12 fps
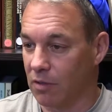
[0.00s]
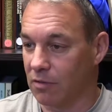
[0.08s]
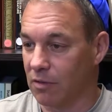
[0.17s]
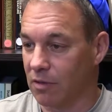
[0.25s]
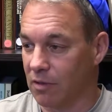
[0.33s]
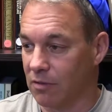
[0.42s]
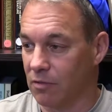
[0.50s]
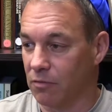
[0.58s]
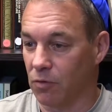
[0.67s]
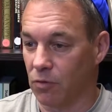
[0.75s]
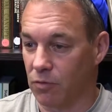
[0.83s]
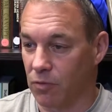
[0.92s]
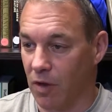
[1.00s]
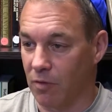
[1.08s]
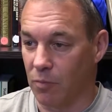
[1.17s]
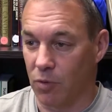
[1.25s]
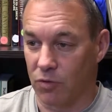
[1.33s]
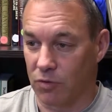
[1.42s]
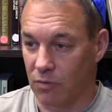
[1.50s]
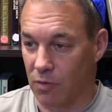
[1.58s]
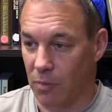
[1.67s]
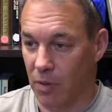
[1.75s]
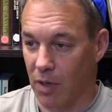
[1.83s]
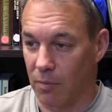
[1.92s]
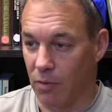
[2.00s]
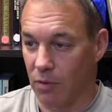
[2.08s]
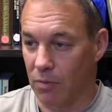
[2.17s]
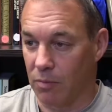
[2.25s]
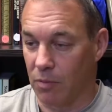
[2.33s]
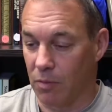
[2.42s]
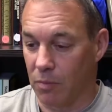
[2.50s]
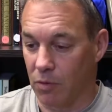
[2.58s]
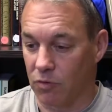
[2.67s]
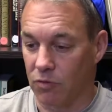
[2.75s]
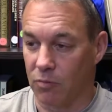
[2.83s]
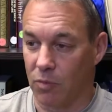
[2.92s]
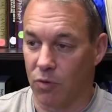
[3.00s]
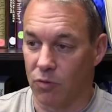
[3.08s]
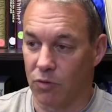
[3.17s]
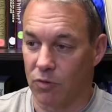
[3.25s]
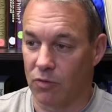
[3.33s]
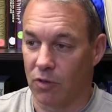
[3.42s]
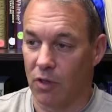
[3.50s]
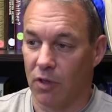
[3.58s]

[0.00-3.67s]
It's the it's the first five books of the Bible, the, the books of Moses.